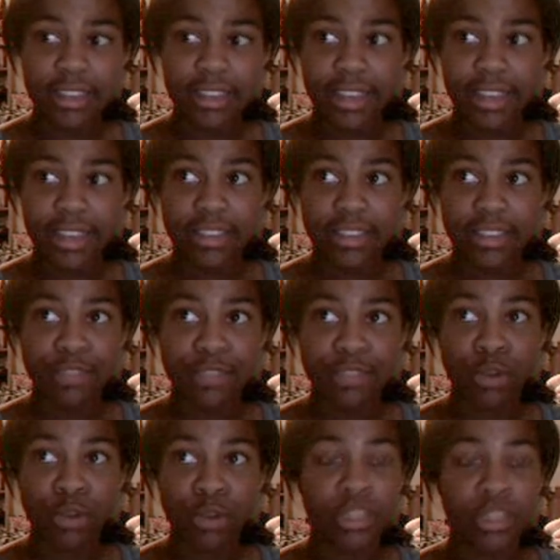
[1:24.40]
Like, the
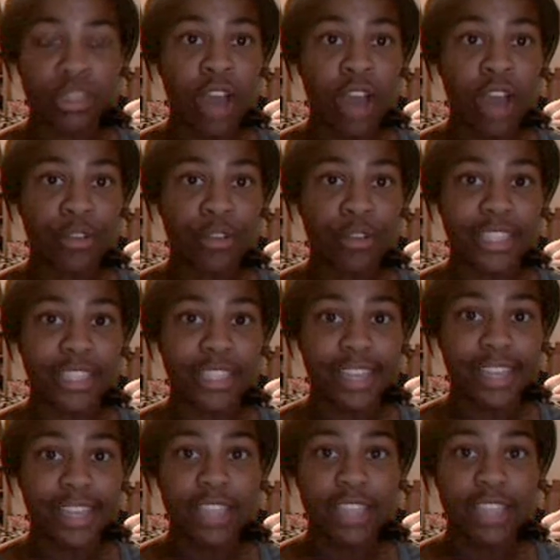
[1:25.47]
floor was covered in
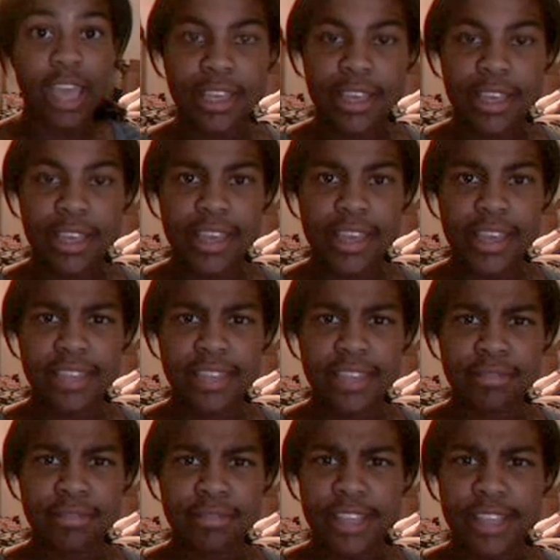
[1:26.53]
tickets. And then
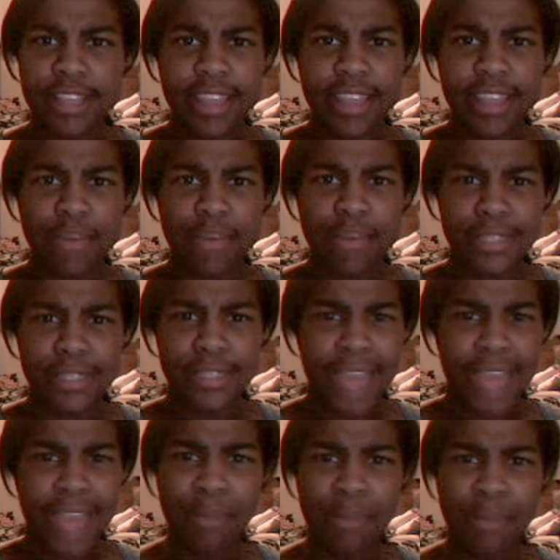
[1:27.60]
suddenly I was
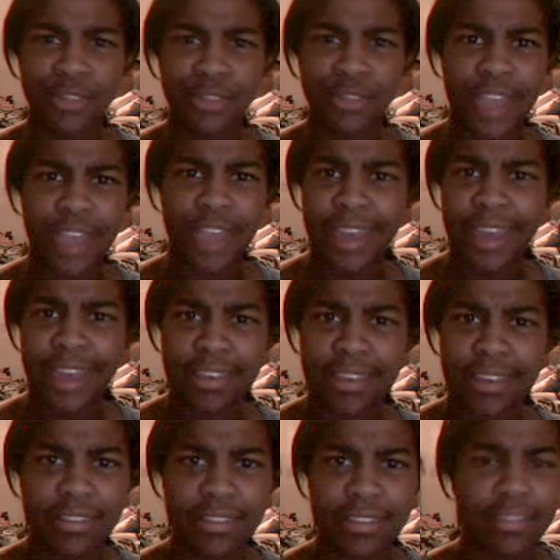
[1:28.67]
Applejack,
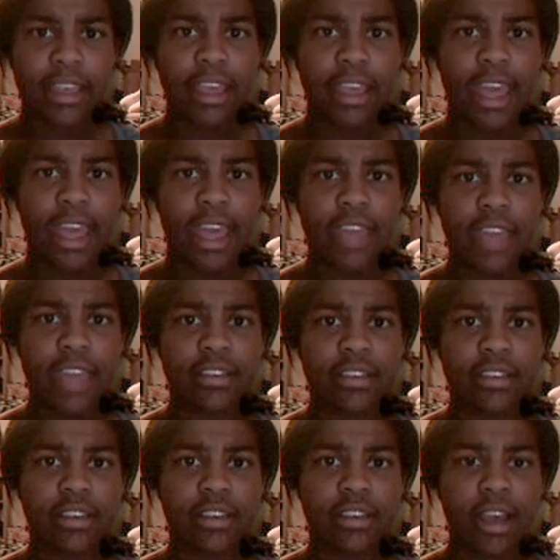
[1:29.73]
and
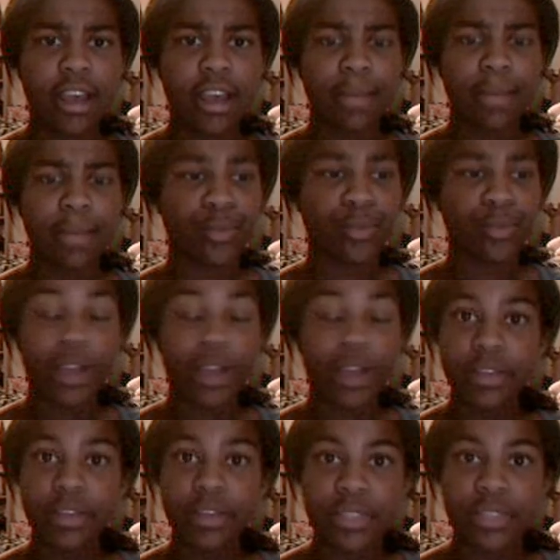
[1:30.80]

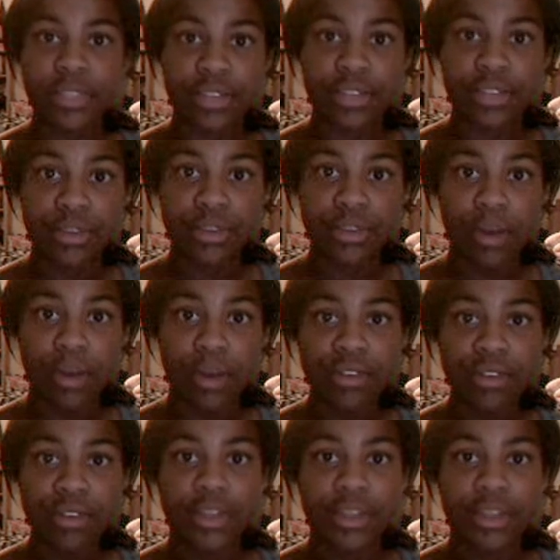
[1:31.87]
Rarity was there too,
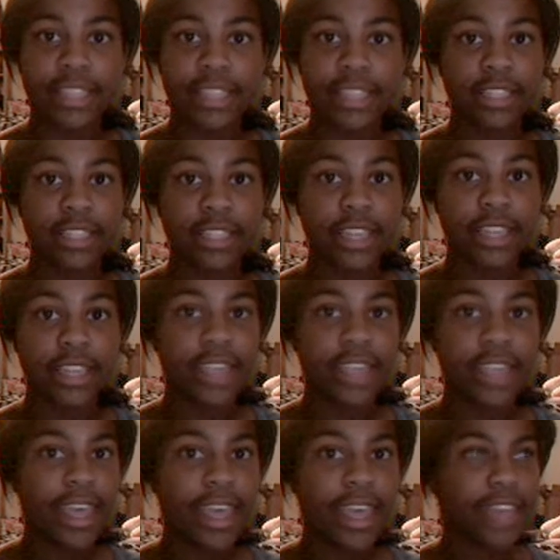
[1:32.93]
also collecting tickets.
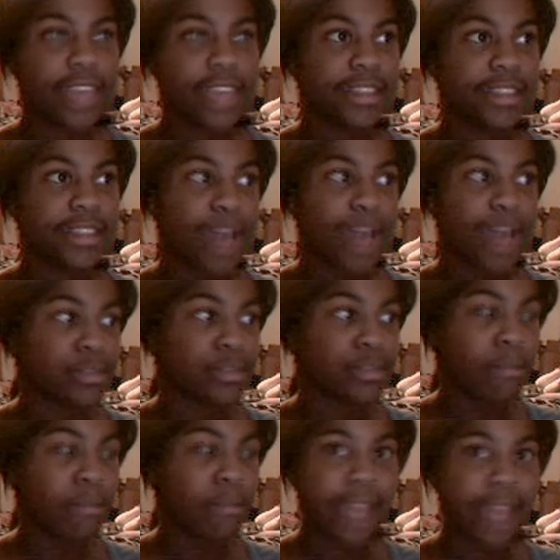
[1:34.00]
And I was
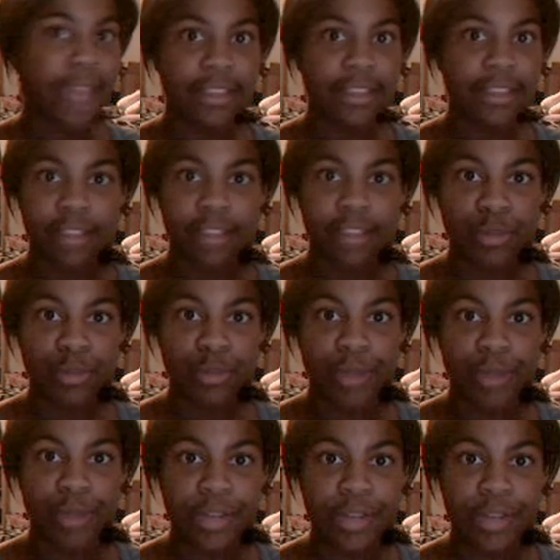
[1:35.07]
madly in love with
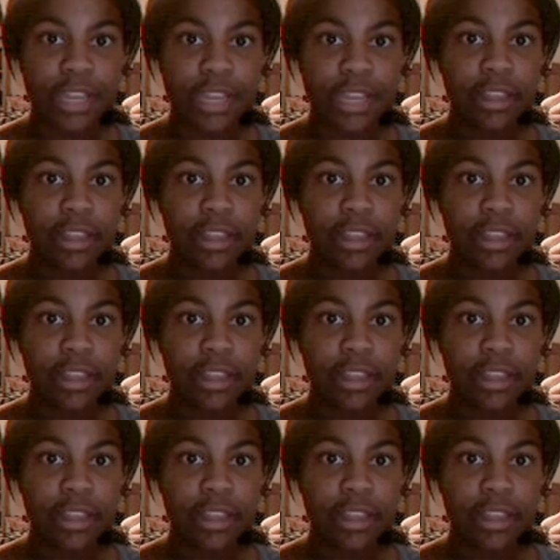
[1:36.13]
Rarity.